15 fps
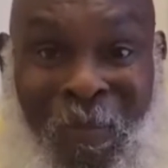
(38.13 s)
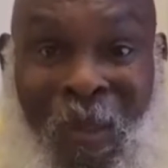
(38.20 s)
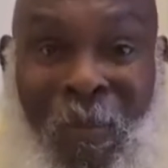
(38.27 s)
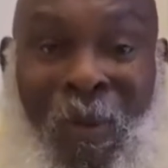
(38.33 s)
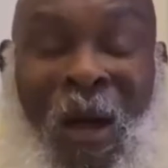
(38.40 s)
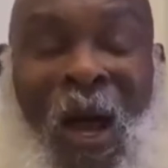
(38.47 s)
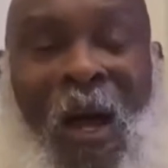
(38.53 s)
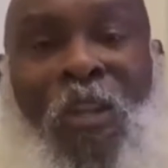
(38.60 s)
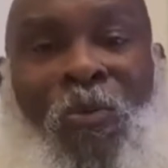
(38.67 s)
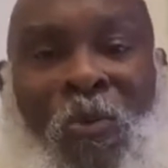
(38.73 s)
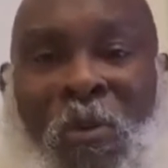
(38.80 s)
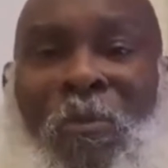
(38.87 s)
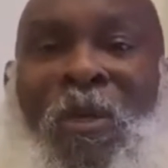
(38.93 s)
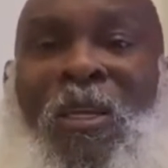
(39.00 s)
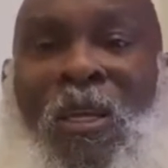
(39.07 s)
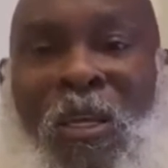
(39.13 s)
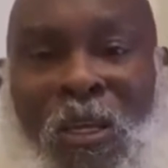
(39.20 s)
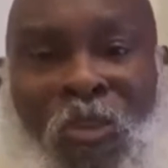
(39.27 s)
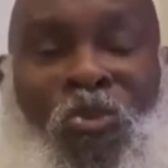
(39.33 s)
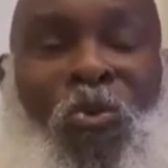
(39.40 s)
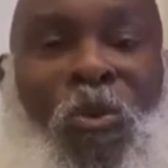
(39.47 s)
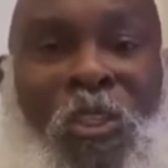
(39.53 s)
But how do we
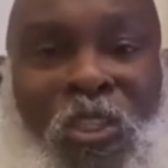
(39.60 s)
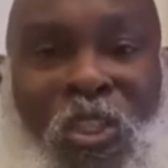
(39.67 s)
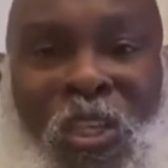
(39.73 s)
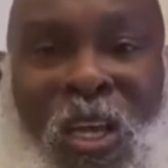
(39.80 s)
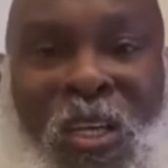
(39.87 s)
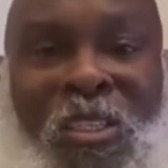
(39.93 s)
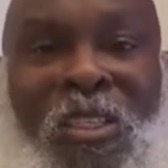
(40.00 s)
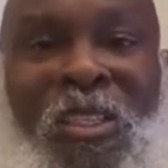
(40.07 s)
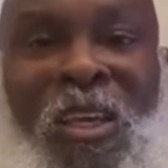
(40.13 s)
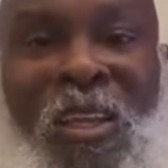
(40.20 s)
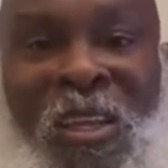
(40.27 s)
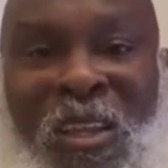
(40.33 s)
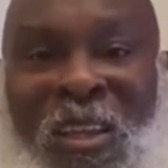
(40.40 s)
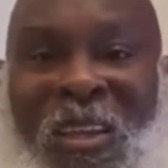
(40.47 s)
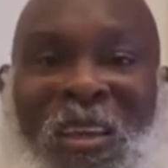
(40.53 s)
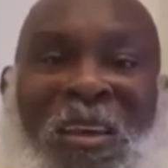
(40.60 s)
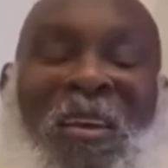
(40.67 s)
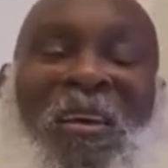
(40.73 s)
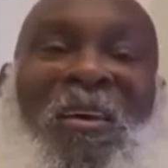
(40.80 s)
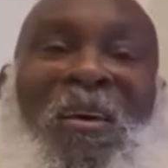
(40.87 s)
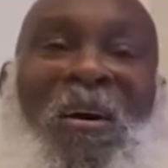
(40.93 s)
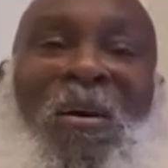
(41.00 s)
begin to adjust it
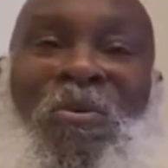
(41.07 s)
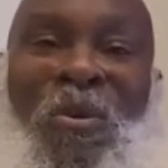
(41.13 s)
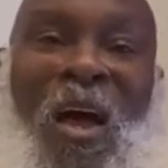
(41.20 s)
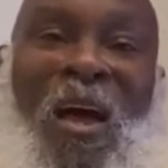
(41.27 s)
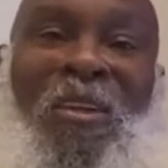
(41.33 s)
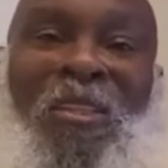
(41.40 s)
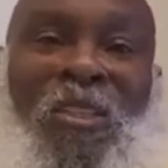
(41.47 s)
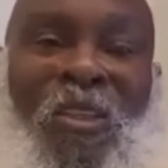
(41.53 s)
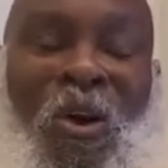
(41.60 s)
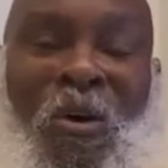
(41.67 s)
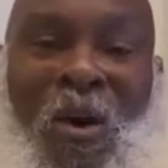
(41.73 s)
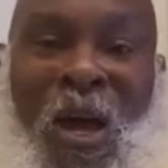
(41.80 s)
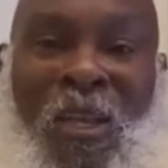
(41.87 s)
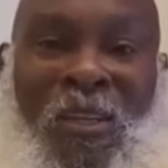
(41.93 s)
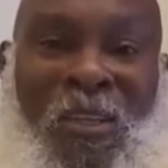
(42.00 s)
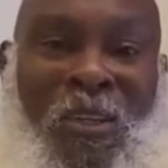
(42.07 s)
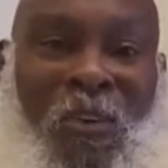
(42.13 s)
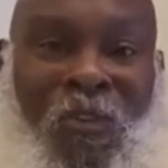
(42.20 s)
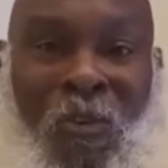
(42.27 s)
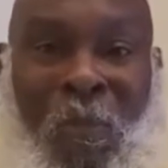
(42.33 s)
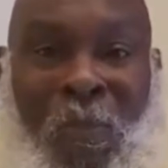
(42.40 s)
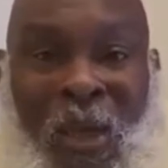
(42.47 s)
around this whole idea
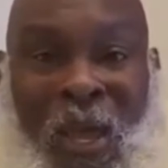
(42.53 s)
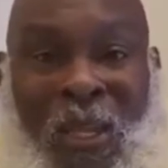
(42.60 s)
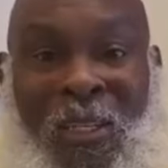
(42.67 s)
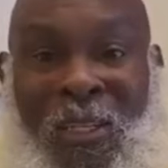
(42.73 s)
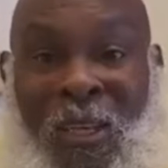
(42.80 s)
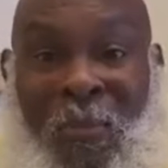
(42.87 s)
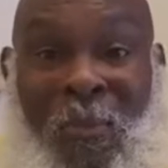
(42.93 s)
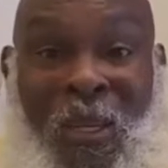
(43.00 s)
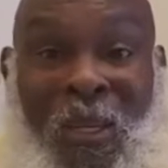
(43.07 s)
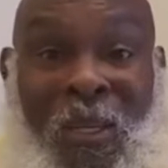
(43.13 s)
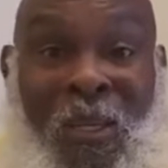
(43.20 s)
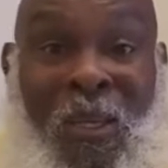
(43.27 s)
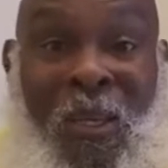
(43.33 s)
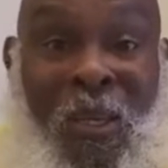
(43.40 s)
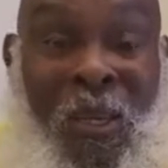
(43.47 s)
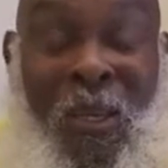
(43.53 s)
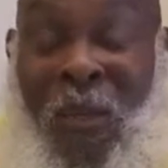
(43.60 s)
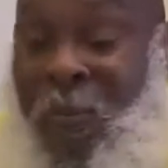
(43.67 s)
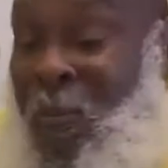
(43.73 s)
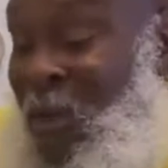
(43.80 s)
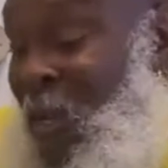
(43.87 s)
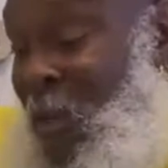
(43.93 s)
of a pandemic?
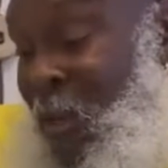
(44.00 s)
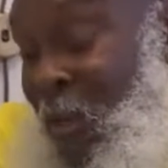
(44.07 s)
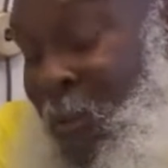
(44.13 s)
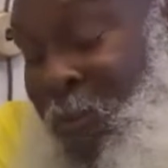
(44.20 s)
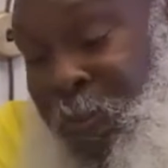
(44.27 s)
Man,